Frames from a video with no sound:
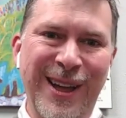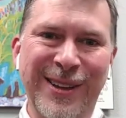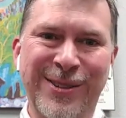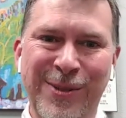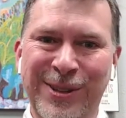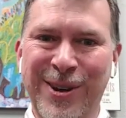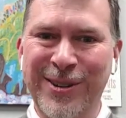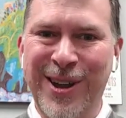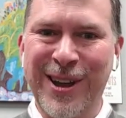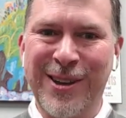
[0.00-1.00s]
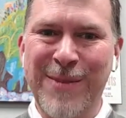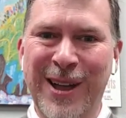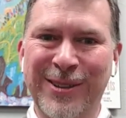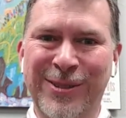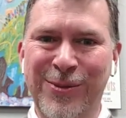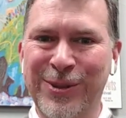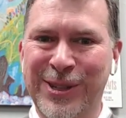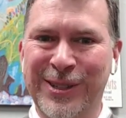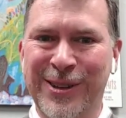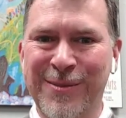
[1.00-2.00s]
So we started talking about sewer
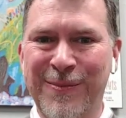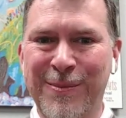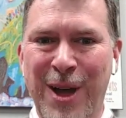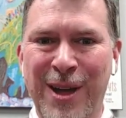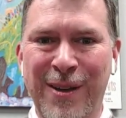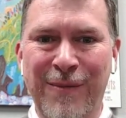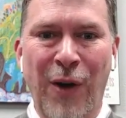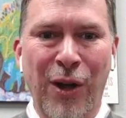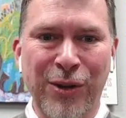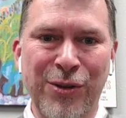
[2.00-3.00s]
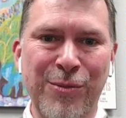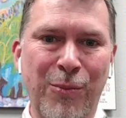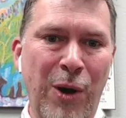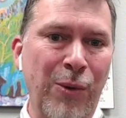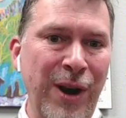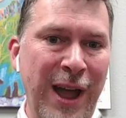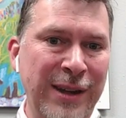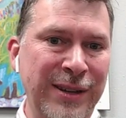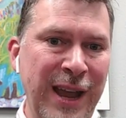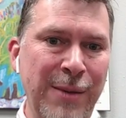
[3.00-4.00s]
system volume, what we're
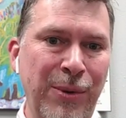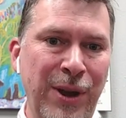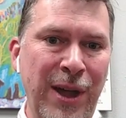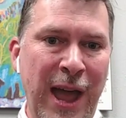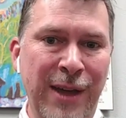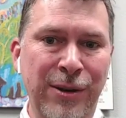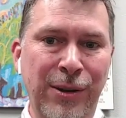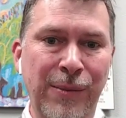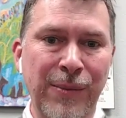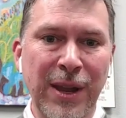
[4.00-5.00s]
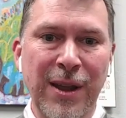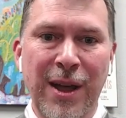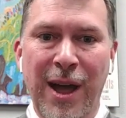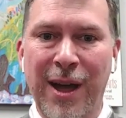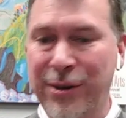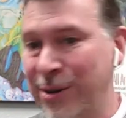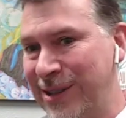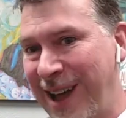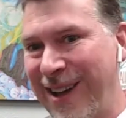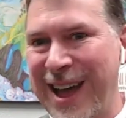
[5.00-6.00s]
actually able to handle. Turns
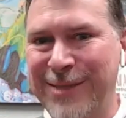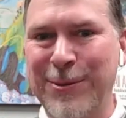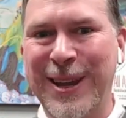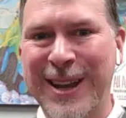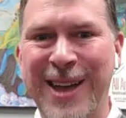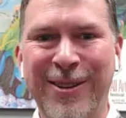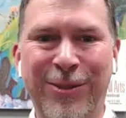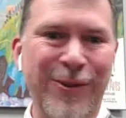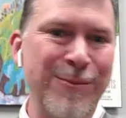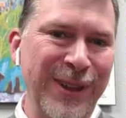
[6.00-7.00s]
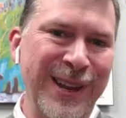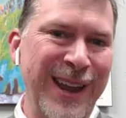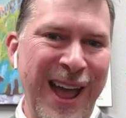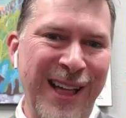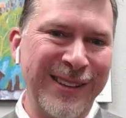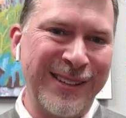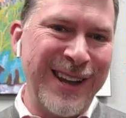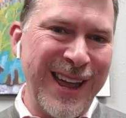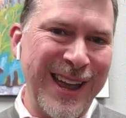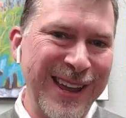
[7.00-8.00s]
out Aspen can handle 3 million gallons a
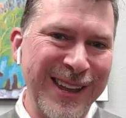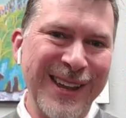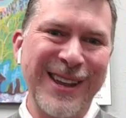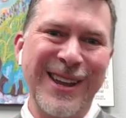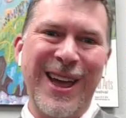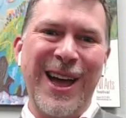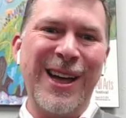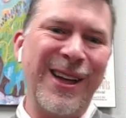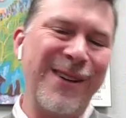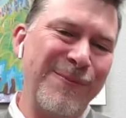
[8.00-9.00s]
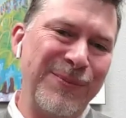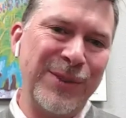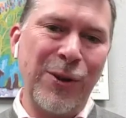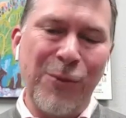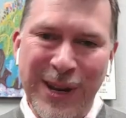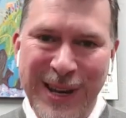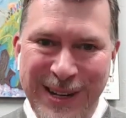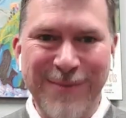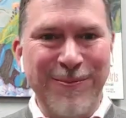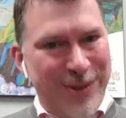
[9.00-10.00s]
day. So we need
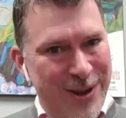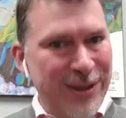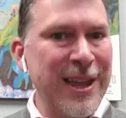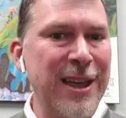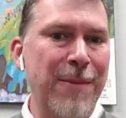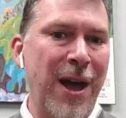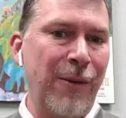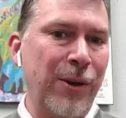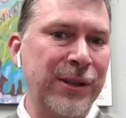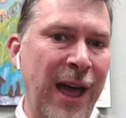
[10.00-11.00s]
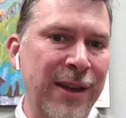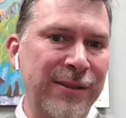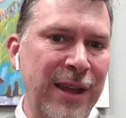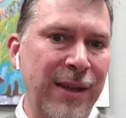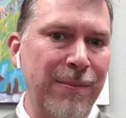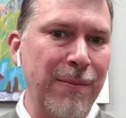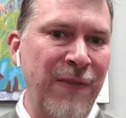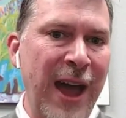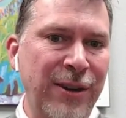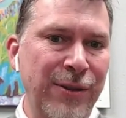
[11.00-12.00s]
to think about what, how does that
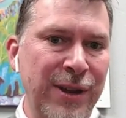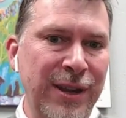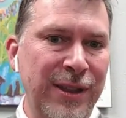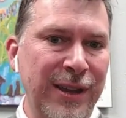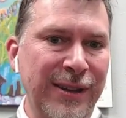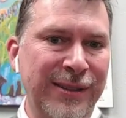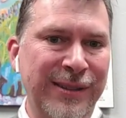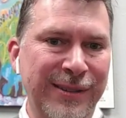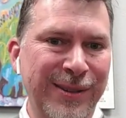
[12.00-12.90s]
factor into this?